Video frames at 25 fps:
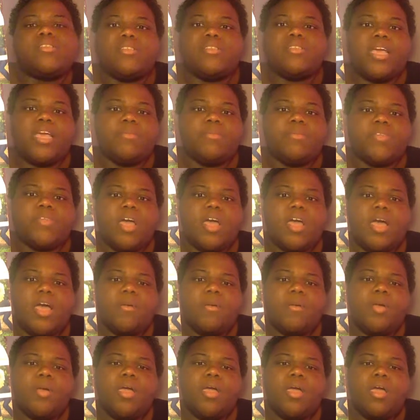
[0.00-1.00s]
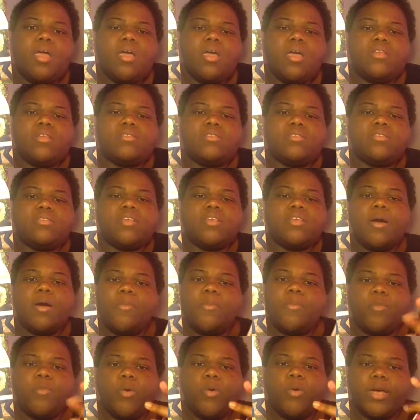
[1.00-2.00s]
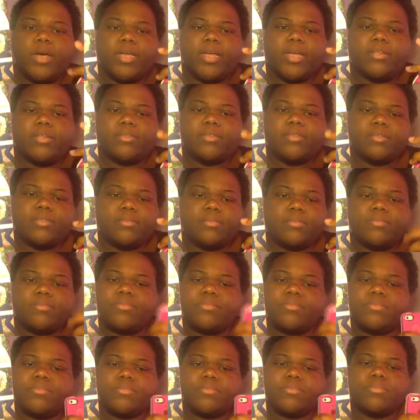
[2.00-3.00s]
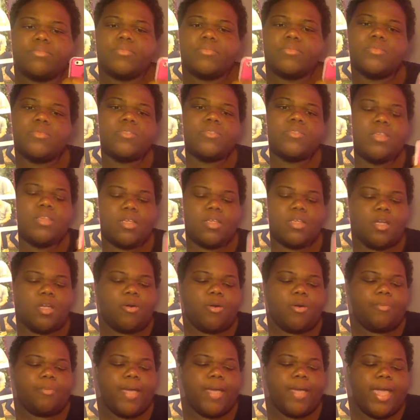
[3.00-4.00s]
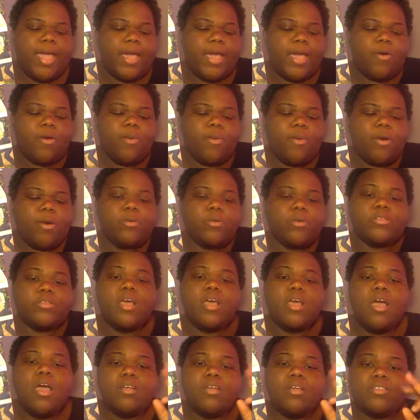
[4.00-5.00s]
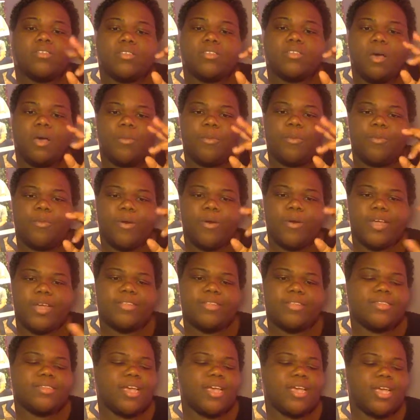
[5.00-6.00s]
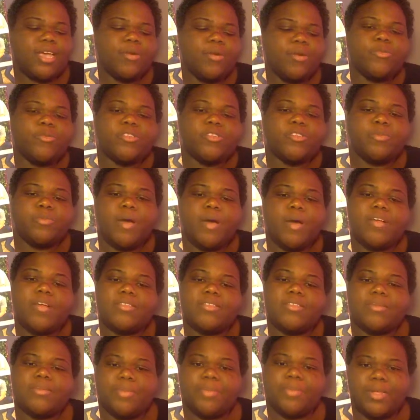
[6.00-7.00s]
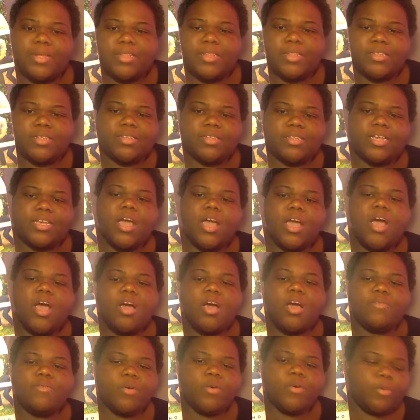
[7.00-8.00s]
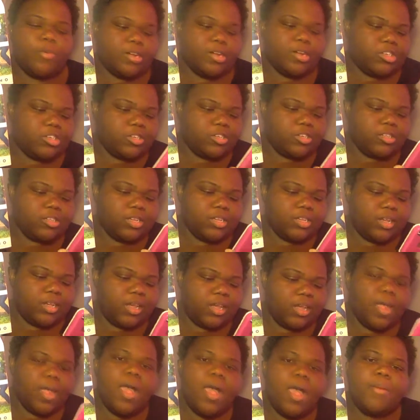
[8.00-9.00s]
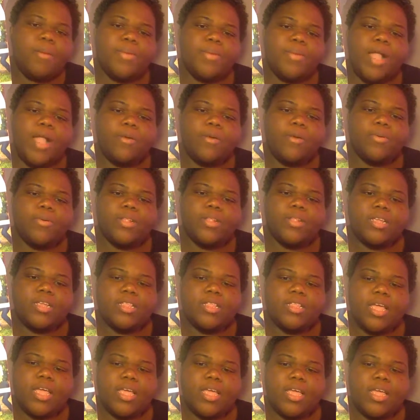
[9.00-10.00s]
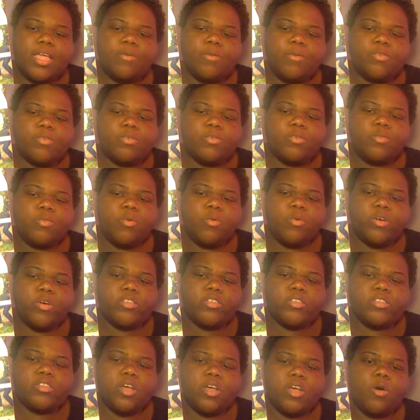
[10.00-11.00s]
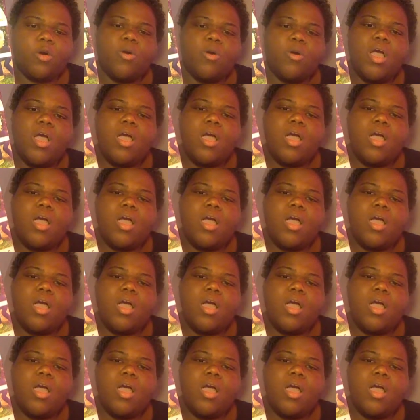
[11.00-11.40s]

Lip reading: same time somewhat, bad quotes, somewhat taking responsibility for what she did. But I really think it was more so